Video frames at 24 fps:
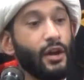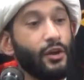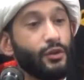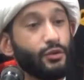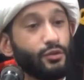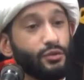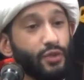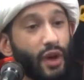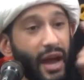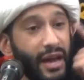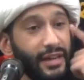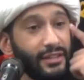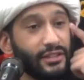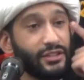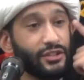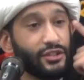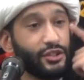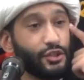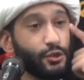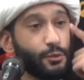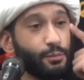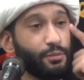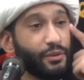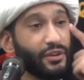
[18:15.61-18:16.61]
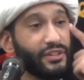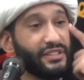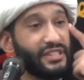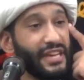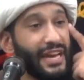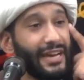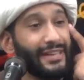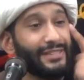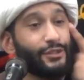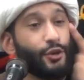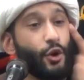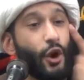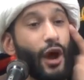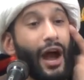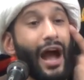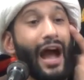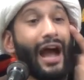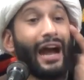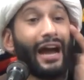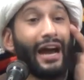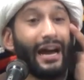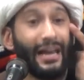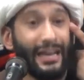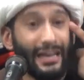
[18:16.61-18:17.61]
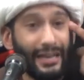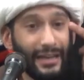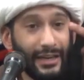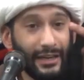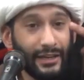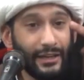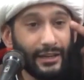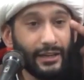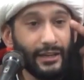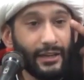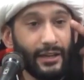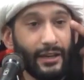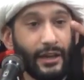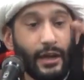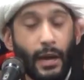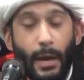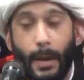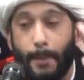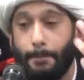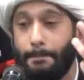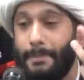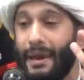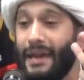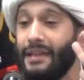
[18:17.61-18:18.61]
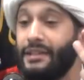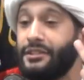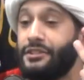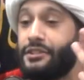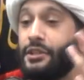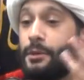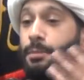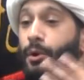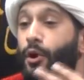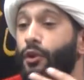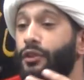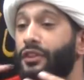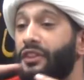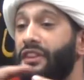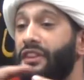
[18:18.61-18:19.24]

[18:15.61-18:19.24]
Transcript: right to protect your aql. Based upon